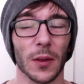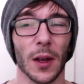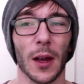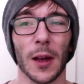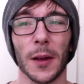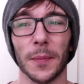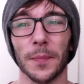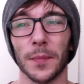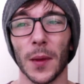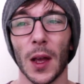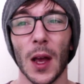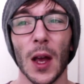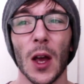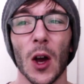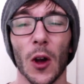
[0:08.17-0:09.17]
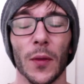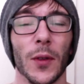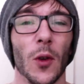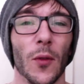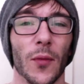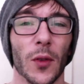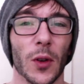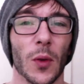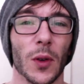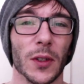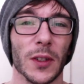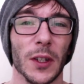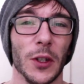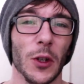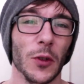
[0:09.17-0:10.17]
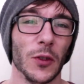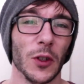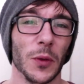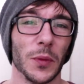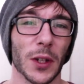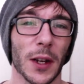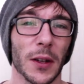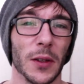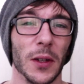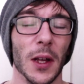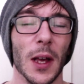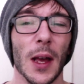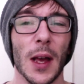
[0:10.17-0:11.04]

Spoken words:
on the All for Equality YouTube channel.